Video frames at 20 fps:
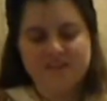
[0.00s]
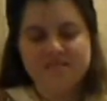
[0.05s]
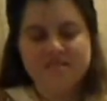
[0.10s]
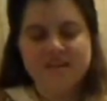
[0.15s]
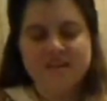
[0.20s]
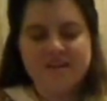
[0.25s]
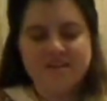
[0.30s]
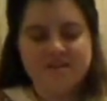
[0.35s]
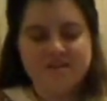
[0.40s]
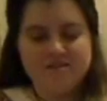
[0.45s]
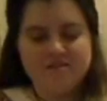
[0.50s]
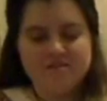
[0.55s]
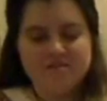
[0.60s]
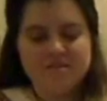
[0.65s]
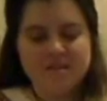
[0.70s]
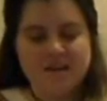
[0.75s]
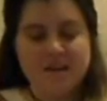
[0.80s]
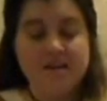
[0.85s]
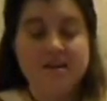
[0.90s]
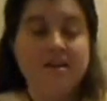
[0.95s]
They use
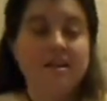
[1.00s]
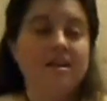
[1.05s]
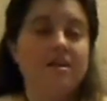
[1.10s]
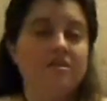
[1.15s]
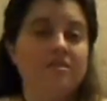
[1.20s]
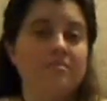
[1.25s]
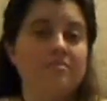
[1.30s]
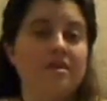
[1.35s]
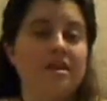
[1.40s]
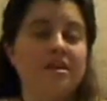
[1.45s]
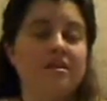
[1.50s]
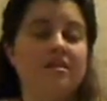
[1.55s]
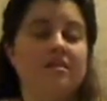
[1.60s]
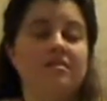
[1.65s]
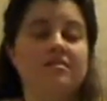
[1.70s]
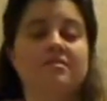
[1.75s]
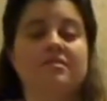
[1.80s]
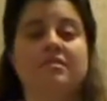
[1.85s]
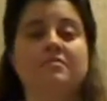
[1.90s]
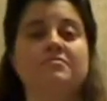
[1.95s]
that now to make
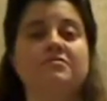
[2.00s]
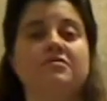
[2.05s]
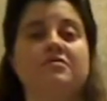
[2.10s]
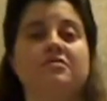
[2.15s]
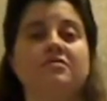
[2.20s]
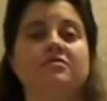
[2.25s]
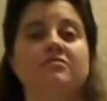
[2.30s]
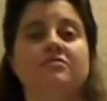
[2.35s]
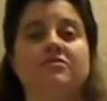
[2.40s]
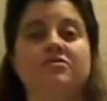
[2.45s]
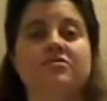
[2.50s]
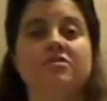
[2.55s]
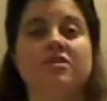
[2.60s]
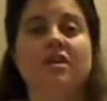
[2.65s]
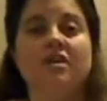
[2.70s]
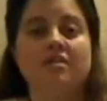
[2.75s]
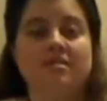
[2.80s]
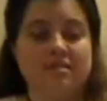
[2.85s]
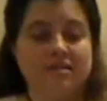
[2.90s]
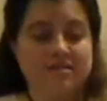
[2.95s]
a substitute for
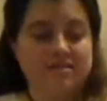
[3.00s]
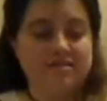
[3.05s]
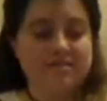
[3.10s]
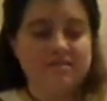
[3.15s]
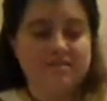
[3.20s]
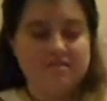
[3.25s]
chocolate.